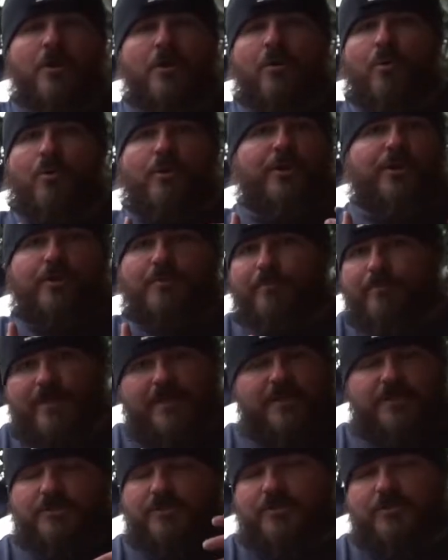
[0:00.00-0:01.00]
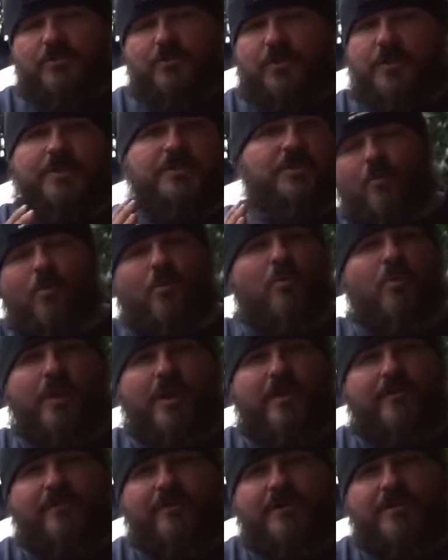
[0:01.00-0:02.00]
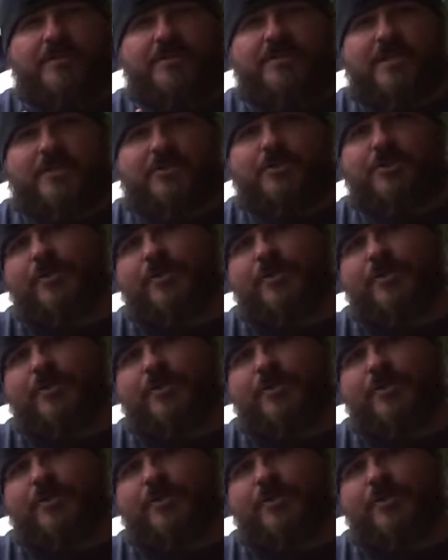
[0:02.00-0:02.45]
or your mids or tweets or whatever it is that you're